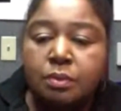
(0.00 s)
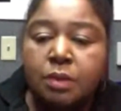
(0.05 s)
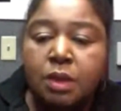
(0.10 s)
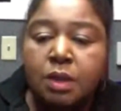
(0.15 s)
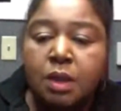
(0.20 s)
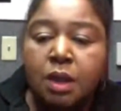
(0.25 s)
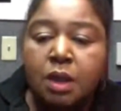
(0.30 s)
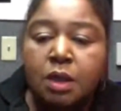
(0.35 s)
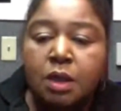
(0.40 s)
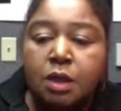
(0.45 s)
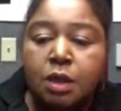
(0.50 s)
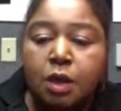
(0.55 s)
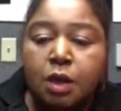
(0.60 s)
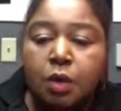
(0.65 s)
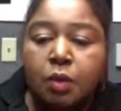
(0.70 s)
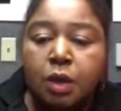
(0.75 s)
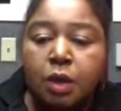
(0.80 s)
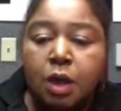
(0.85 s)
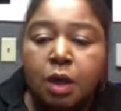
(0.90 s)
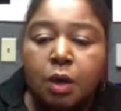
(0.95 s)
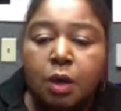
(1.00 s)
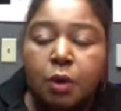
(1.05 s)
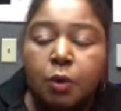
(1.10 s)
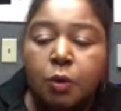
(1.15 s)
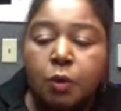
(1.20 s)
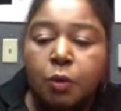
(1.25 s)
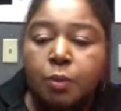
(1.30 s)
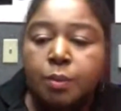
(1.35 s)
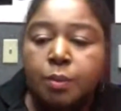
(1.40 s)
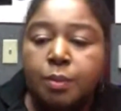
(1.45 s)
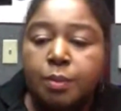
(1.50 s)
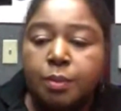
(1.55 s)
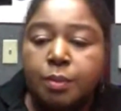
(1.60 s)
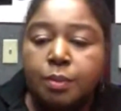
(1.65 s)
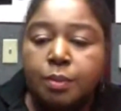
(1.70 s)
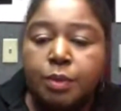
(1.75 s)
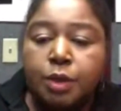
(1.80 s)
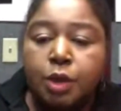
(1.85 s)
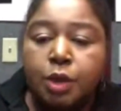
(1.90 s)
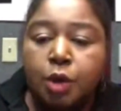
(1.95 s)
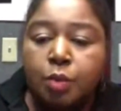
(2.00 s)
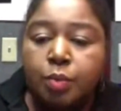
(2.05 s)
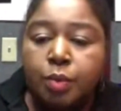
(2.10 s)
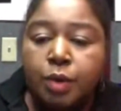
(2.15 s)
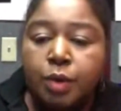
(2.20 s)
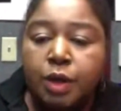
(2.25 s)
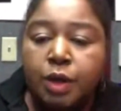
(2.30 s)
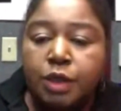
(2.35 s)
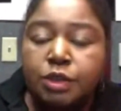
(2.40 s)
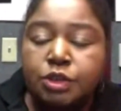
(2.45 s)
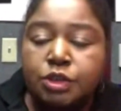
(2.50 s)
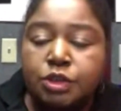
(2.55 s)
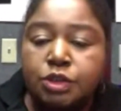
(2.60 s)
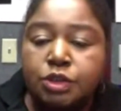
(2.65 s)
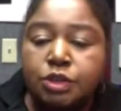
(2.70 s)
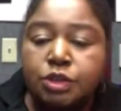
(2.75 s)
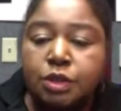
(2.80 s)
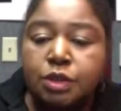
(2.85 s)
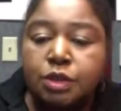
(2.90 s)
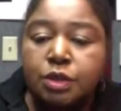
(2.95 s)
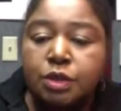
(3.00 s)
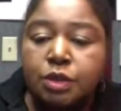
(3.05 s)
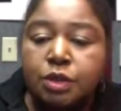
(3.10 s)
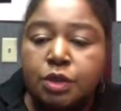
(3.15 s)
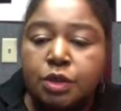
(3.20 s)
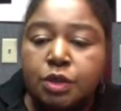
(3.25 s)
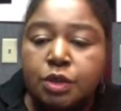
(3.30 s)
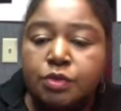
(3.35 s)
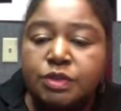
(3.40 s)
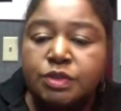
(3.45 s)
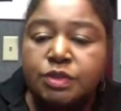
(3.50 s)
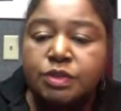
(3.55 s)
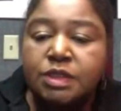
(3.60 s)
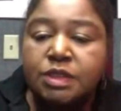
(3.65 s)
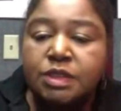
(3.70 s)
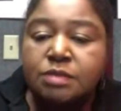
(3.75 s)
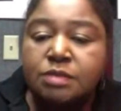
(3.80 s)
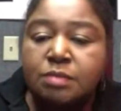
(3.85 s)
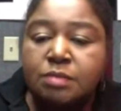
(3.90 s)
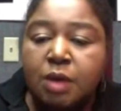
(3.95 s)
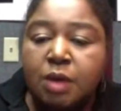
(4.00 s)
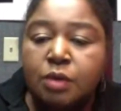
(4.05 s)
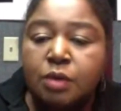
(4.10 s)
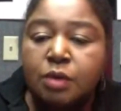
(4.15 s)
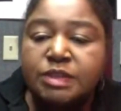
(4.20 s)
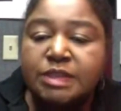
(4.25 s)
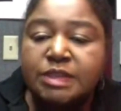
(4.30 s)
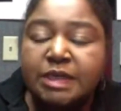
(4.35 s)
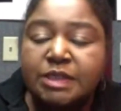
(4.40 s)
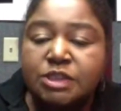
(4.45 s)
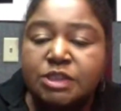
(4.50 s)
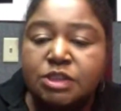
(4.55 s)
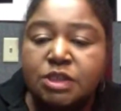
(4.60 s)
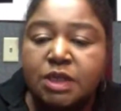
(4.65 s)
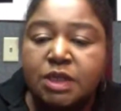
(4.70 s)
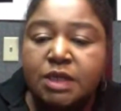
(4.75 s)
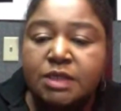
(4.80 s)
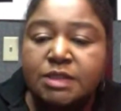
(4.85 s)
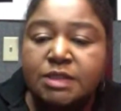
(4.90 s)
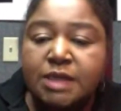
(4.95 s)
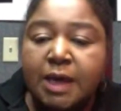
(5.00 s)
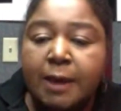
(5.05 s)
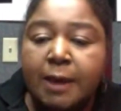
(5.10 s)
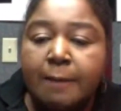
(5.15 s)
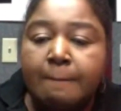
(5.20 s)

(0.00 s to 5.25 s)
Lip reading: No comb, no brush, using a small section at a time.